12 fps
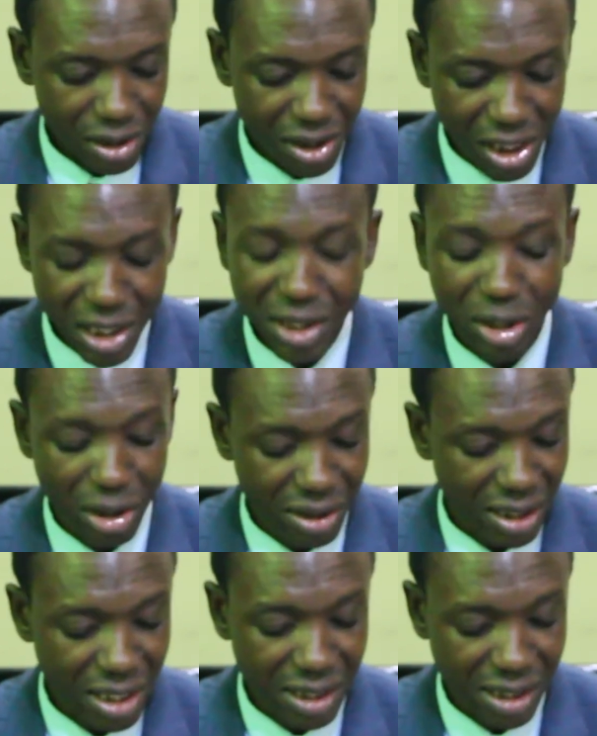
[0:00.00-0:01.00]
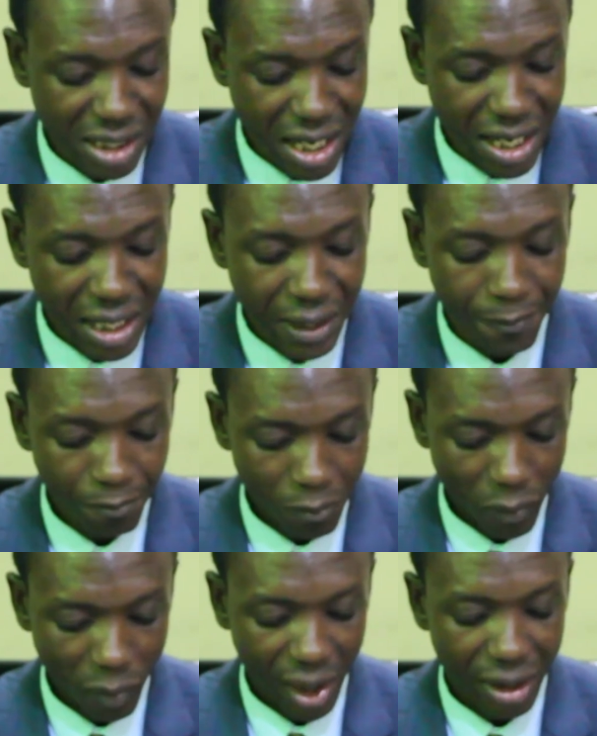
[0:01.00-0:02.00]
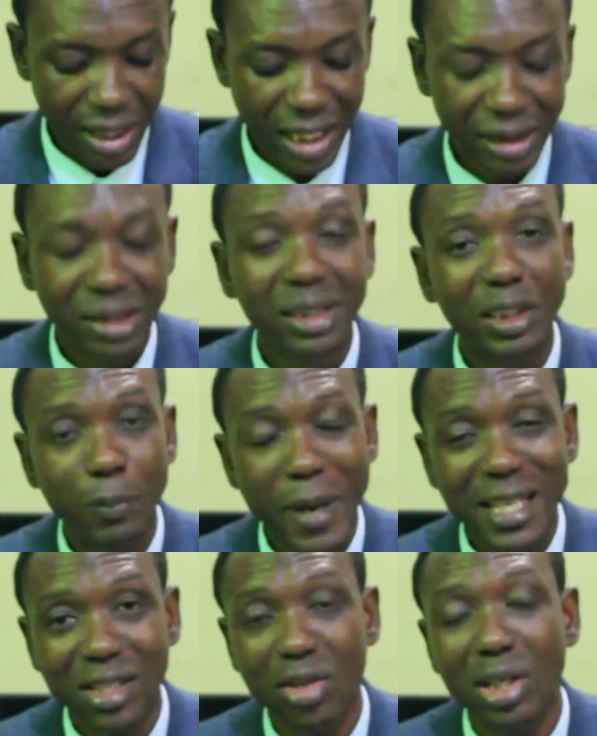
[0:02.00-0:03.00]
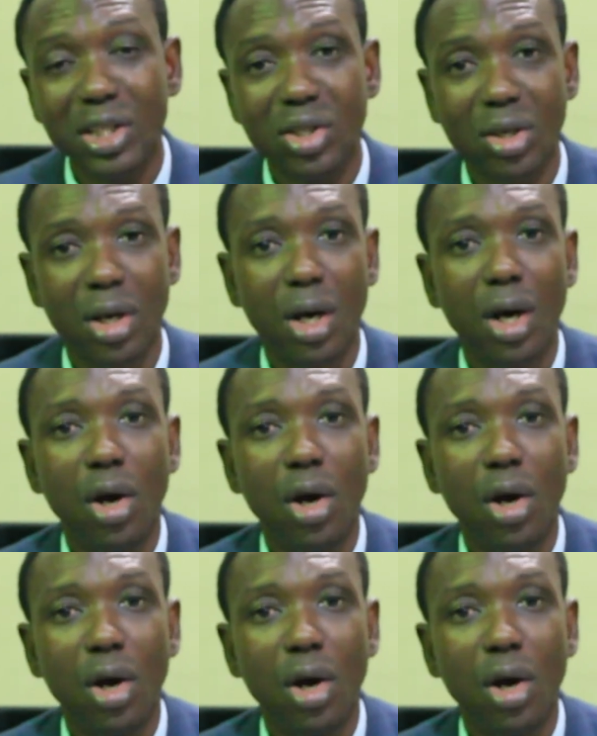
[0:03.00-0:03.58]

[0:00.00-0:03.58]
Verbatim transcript: Jesus is saying that these pastors